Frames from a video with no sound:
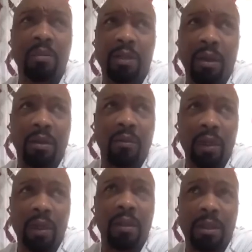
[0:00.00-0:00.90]
One of them's
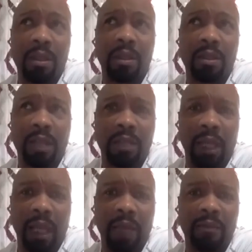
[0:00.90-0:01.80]
going, one of them is going to
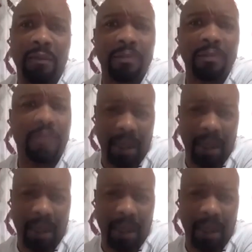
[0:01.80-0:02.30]
change my life.